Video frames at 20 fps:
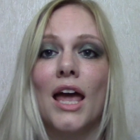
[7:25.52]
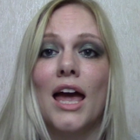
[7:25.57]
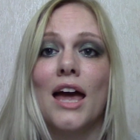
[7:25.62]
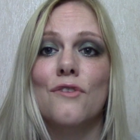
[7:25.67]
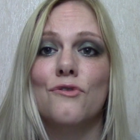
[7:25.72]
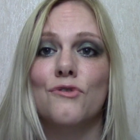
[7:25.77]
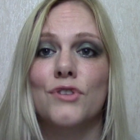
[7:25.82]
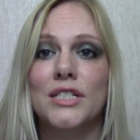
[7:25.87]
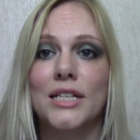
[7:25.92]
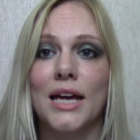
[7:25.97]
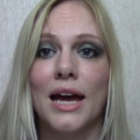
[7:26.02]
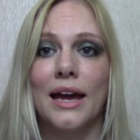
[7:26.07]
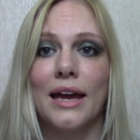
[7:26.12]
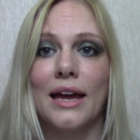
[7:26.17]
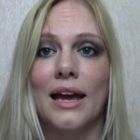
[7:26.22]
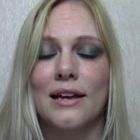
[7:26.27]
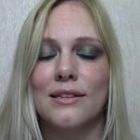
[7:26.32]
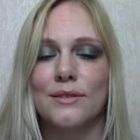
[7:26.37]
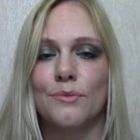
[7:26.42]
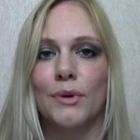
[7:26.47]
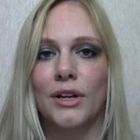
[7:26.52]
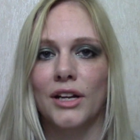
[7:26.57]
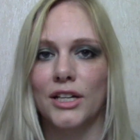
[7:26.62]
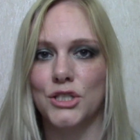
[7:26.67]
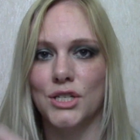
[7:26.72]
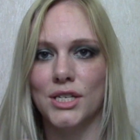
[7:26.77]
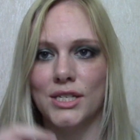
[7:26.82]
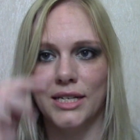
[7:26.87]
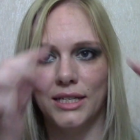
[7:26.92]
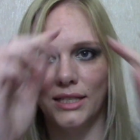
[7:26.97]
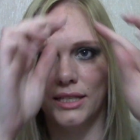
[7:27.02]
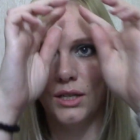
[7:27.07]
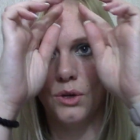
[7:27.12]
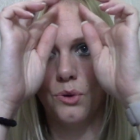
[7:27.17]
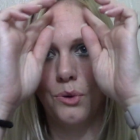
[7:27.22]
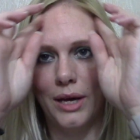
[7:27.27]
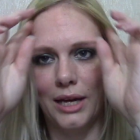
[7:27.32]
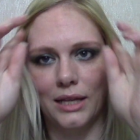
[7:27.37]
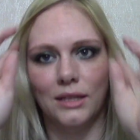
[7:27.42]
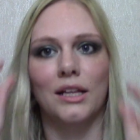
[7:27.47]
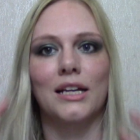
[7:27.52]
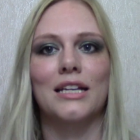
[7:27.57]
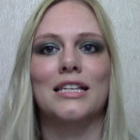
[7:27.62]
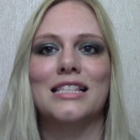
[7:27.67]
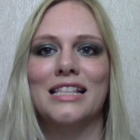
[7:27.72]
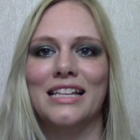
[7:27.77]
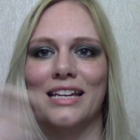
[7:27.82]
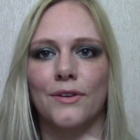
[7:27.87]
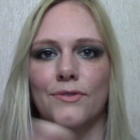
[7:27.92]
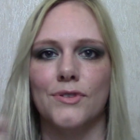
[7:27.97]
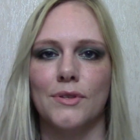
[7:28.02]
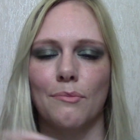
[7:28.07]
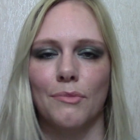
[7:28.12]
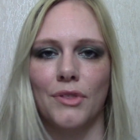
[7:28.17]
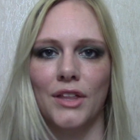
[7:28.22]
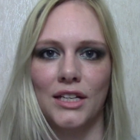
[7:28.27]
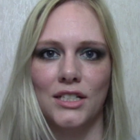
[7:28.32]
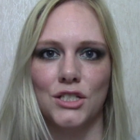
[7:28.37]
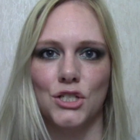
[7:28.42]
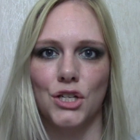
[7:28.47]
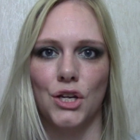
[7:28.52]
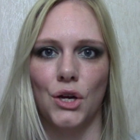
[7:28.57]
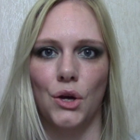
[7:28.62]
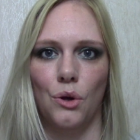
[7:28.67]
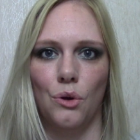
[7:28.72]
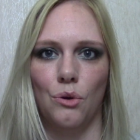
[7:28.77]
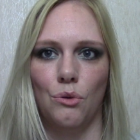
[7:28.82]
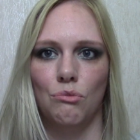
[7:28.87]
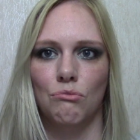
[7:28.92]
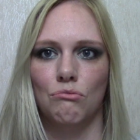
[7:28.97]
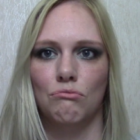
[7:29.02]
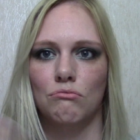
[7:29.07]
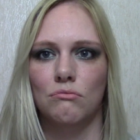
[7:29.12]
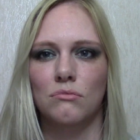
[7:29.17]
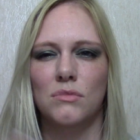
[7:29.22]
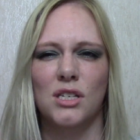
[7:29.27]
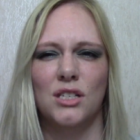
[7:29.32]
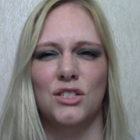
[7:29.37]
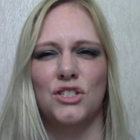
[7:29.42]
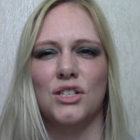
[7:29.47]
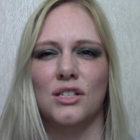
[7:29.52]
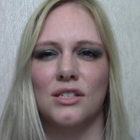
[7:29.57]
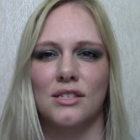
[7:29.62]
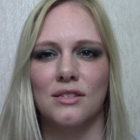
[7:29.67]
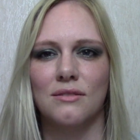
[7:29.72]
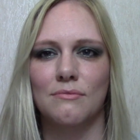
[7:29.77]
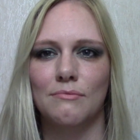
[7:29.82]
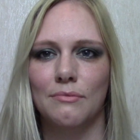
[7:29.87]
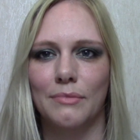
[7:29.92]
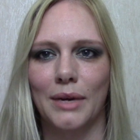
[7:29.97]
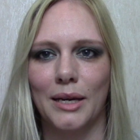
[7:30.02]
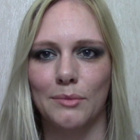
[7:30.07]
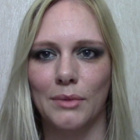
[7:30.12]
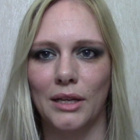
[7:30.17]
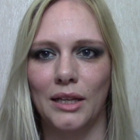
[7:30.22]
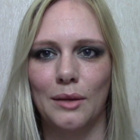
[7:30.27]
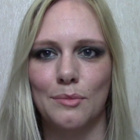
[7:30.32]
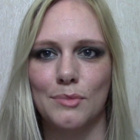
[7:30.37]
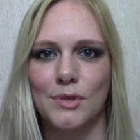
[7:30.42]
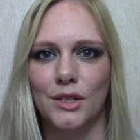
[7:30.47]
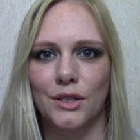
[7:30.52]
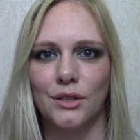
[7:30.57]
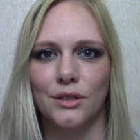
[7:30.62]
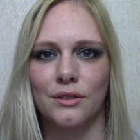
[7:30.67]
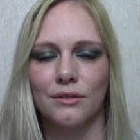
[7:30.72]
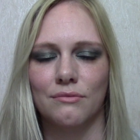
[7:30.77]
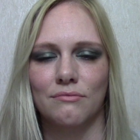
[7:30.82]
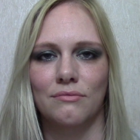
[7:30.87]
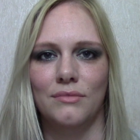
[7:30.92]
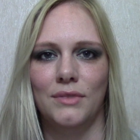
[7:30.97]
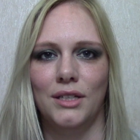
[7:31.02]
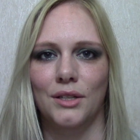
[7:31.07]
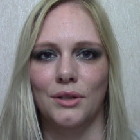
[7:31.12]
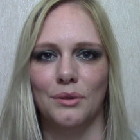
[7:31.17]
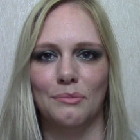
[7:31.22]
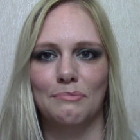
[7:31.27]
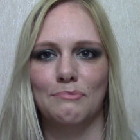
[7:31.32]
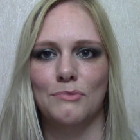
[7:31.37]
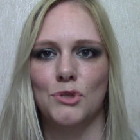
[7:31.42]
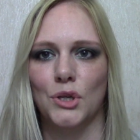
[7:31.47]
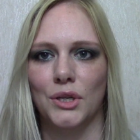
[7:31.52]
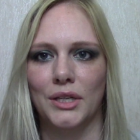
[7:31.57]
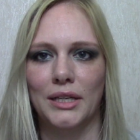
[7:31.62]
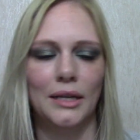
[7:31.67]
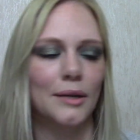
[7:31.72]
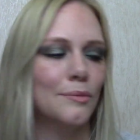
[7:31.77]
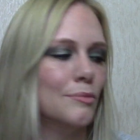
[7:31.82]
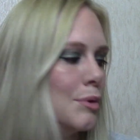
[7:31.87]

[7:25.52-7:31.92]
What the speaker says: every day as and when I just needed a quick like slick of something to just make my lips look, you know, shinier